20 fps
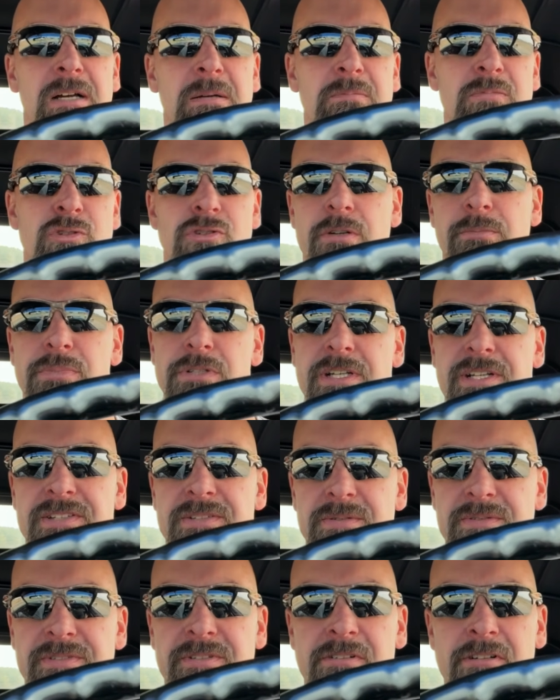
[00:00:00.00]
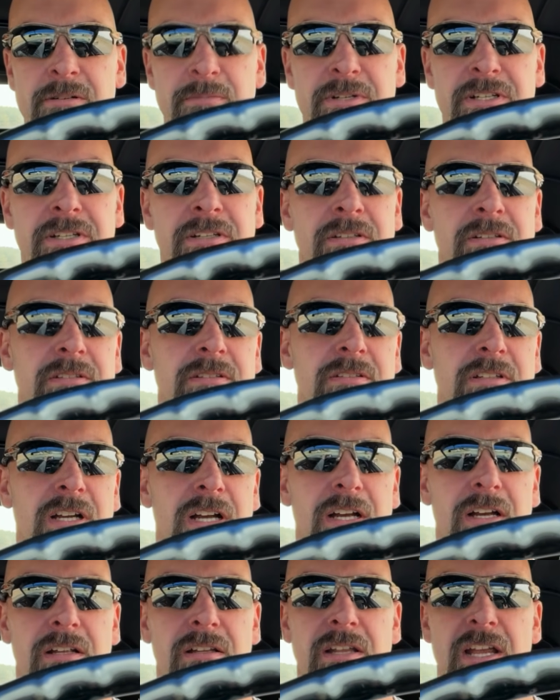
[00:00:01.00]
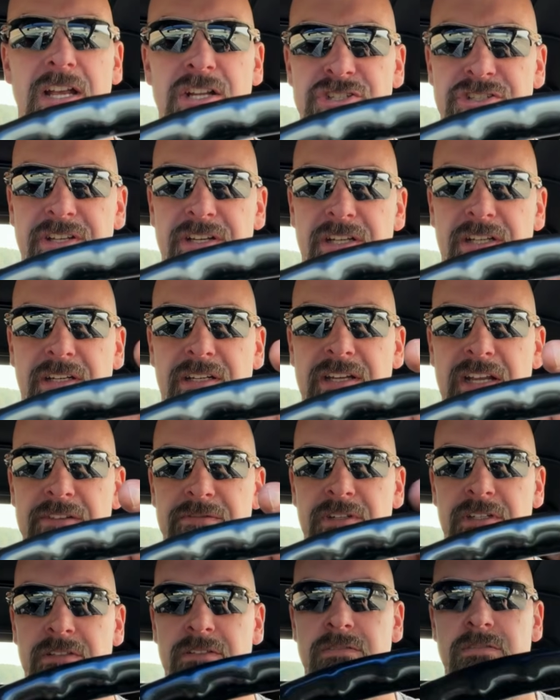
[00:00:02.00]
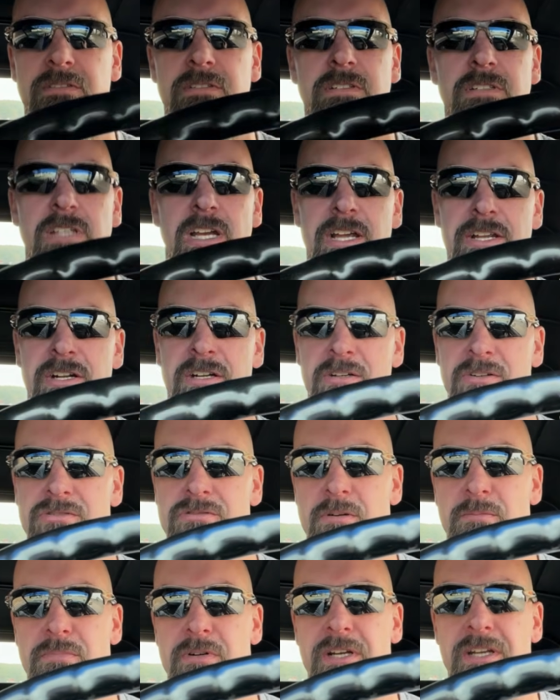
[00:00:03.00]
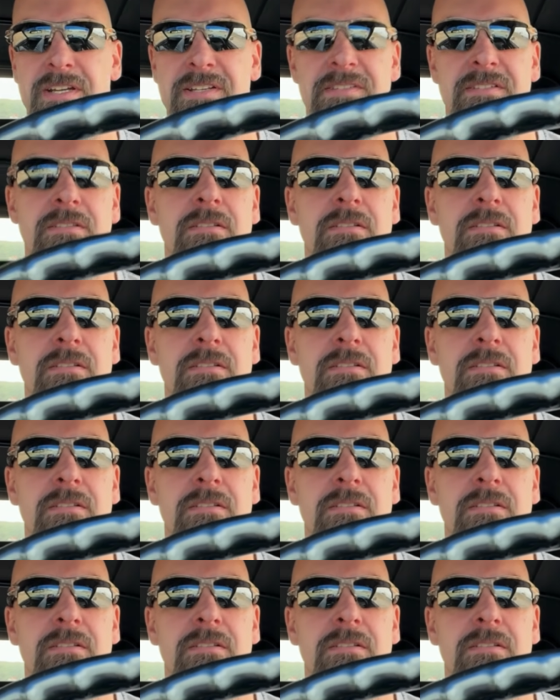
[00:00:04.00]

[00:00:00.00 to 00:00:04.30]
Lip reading: Drum brakes don't scare me. Hashtag Kevin, I heart drum brakes.